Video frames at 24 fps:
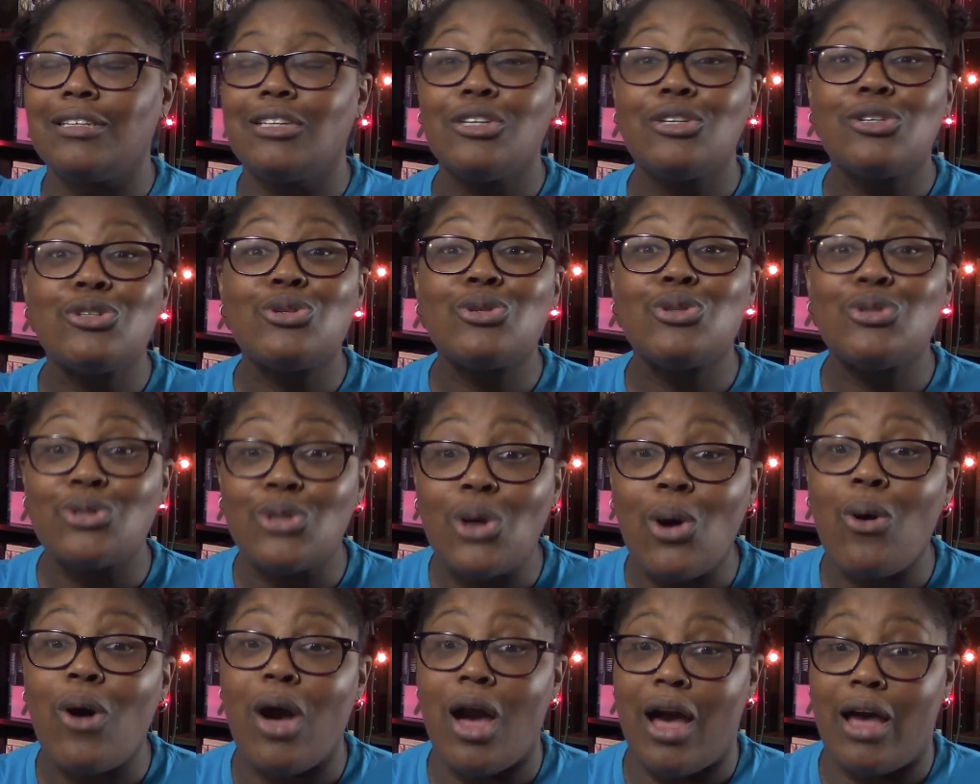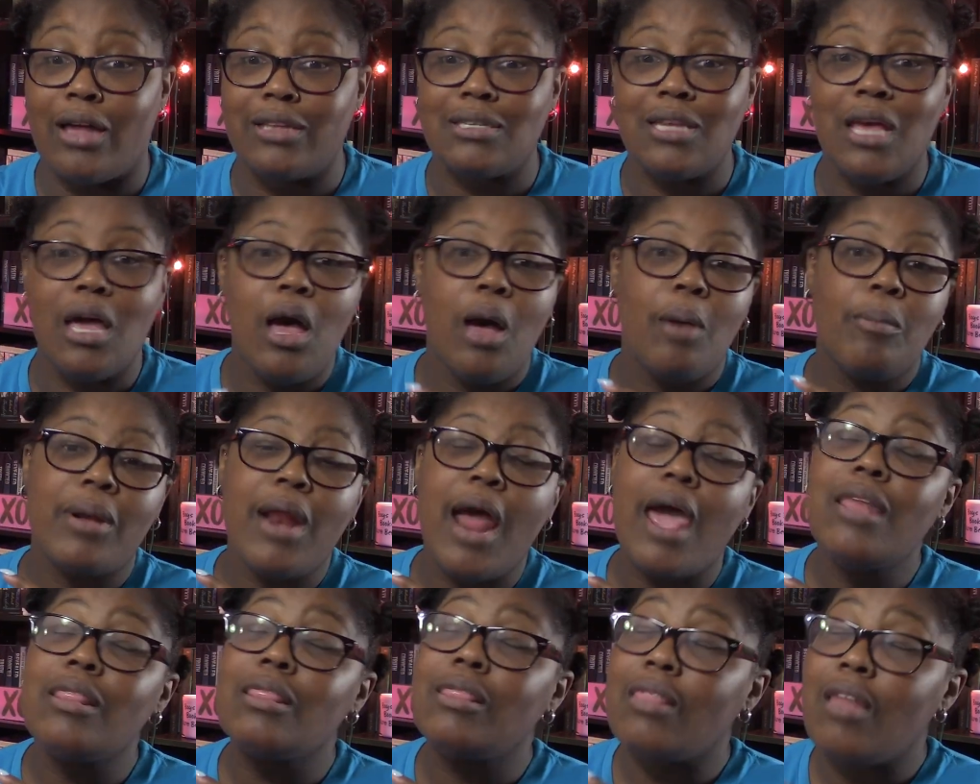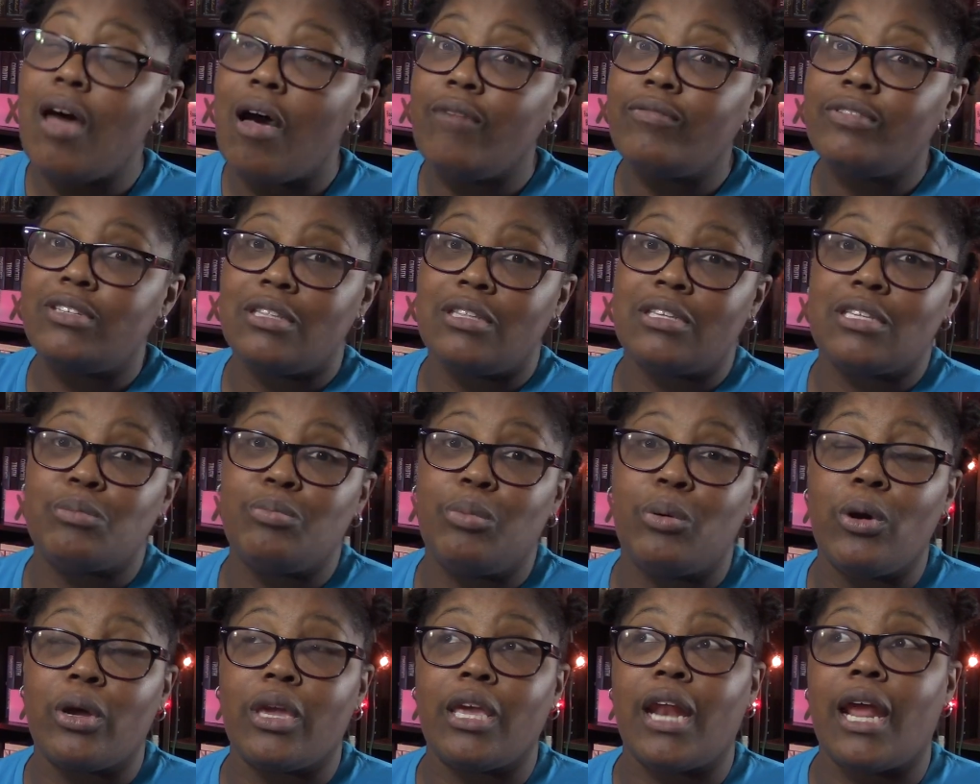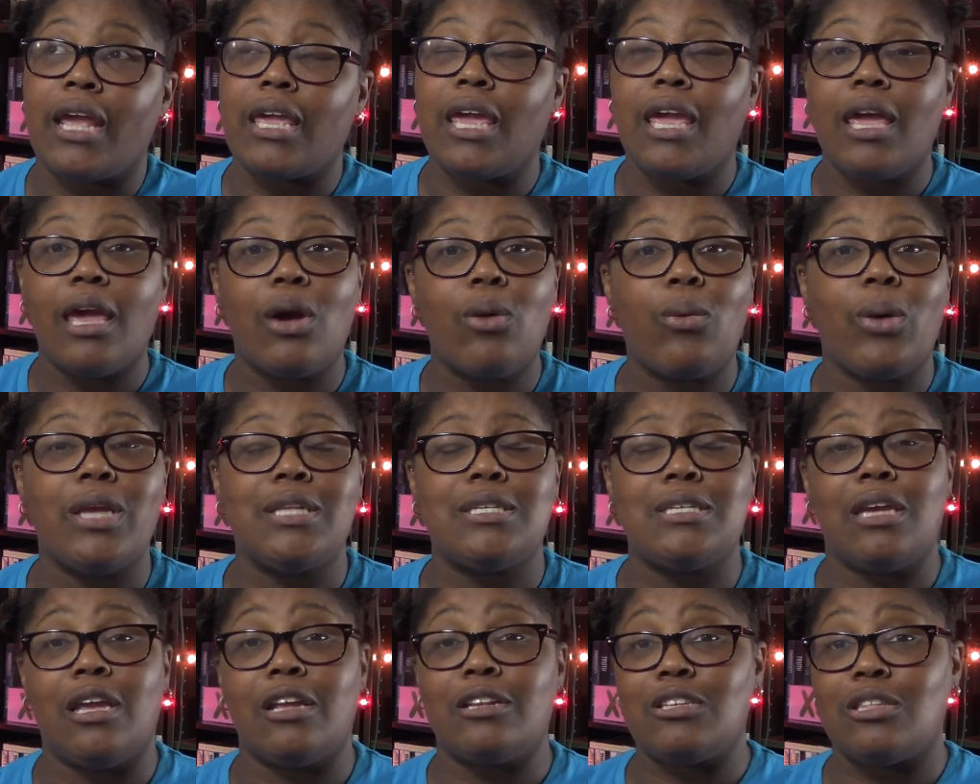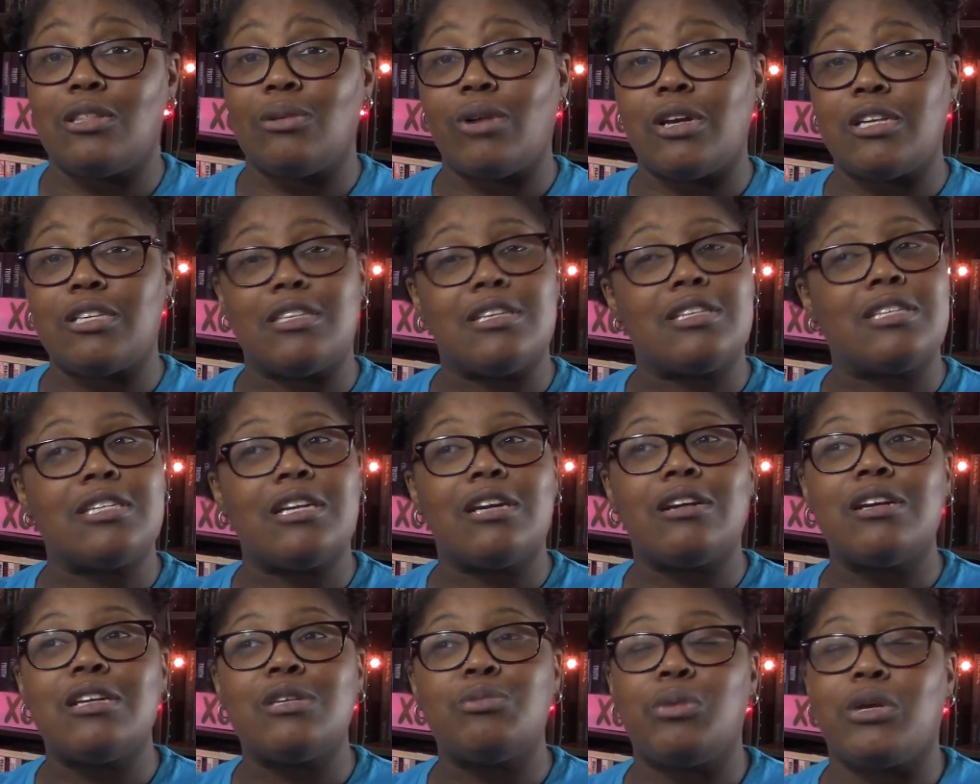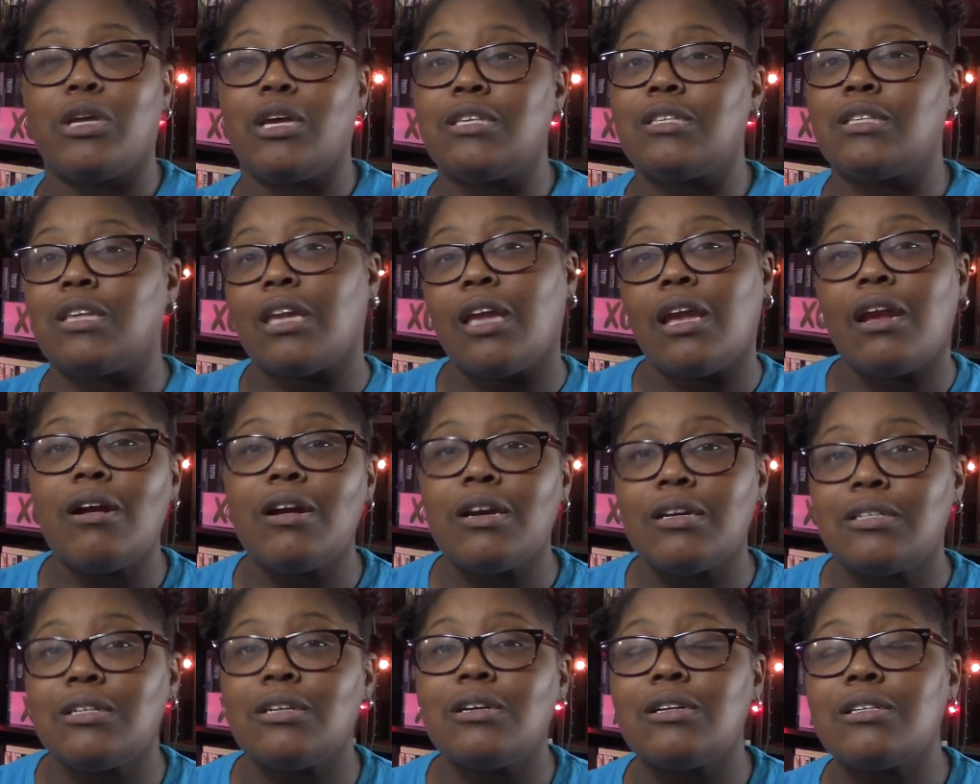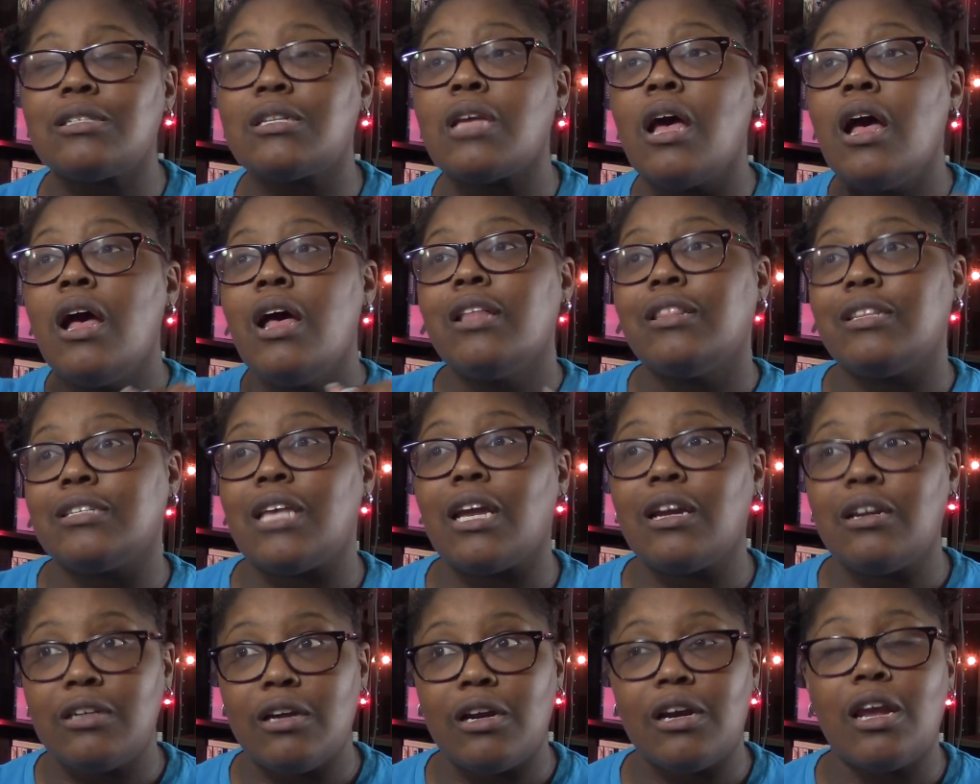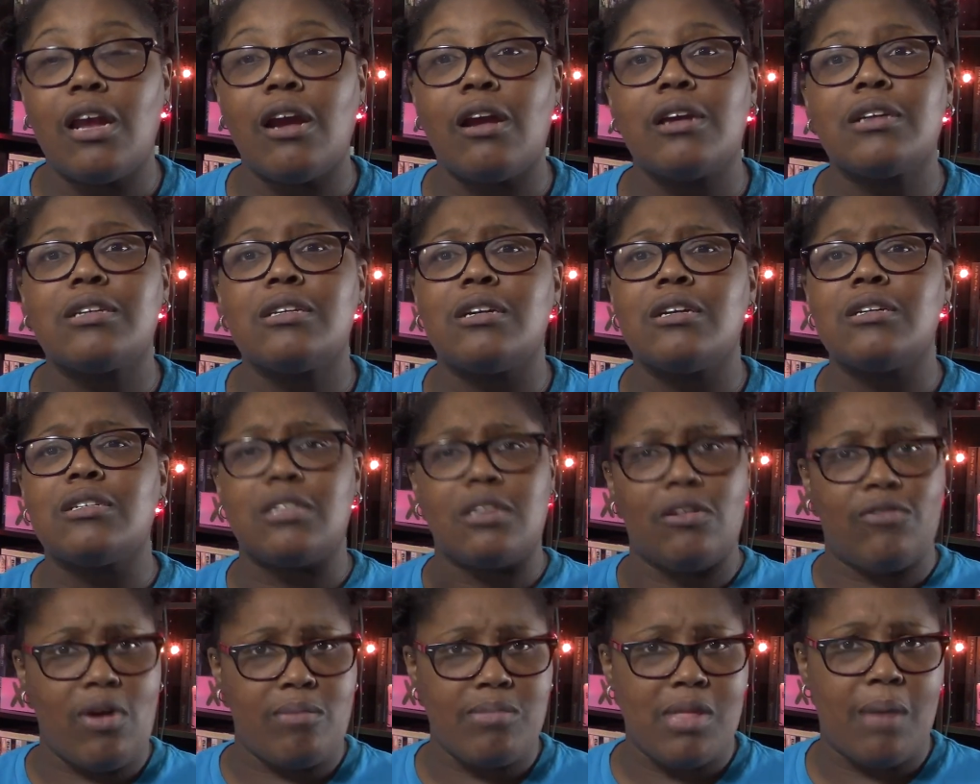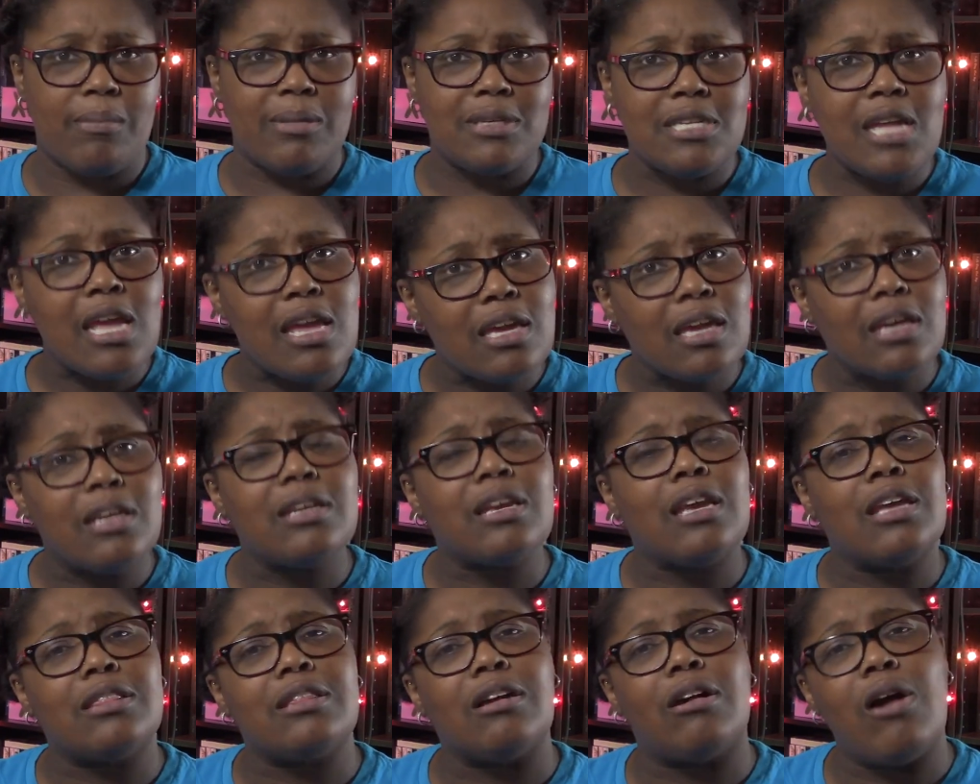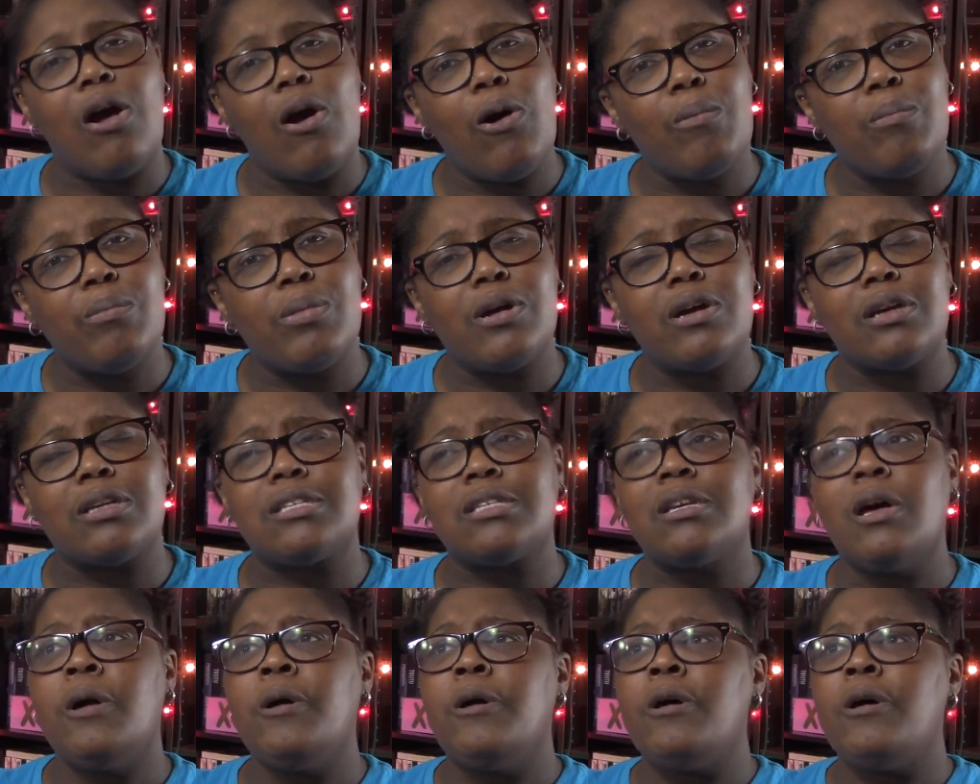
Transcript: So hot. But I loved this book, and I can't wait to get to the rest of the series because the characters, the secondary characters, if I'm not mistaken, get their own books,